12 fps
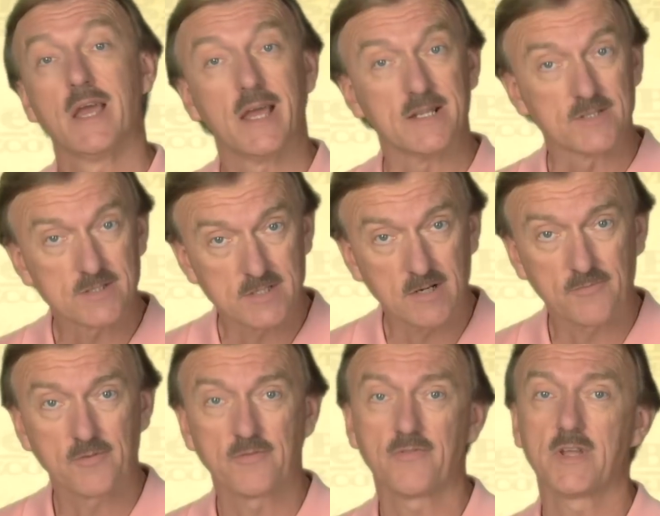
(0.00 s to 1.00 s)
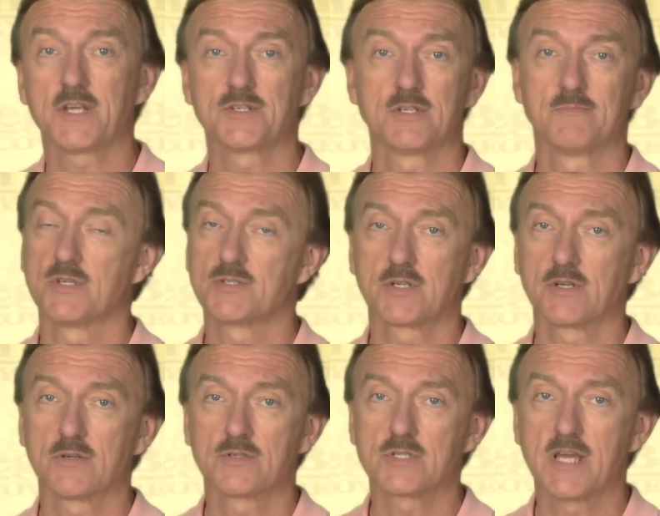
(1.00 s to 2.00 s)
and self-reflection must
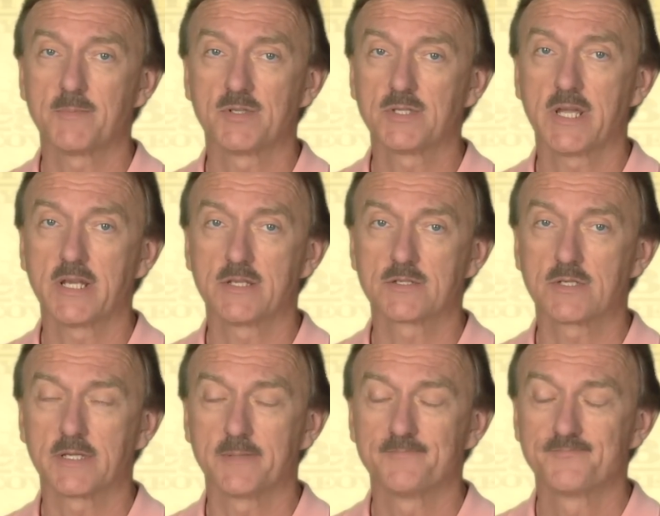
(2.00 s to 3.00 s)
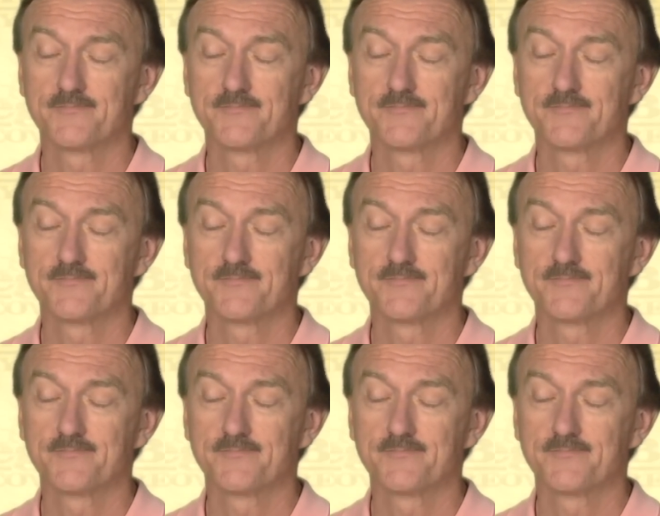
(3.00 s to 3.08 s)
occur simultaneously.